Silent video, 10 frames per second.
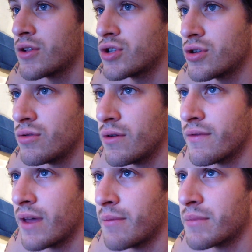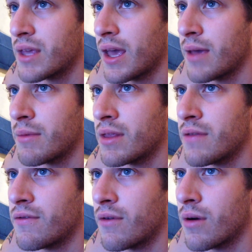two of them came in
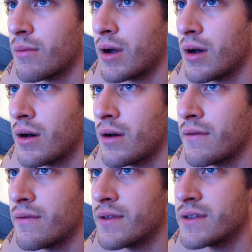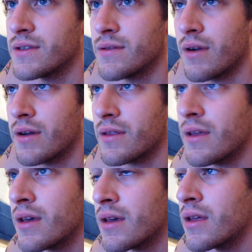the form of this is the wrong
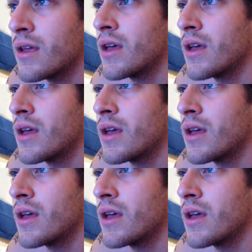thing.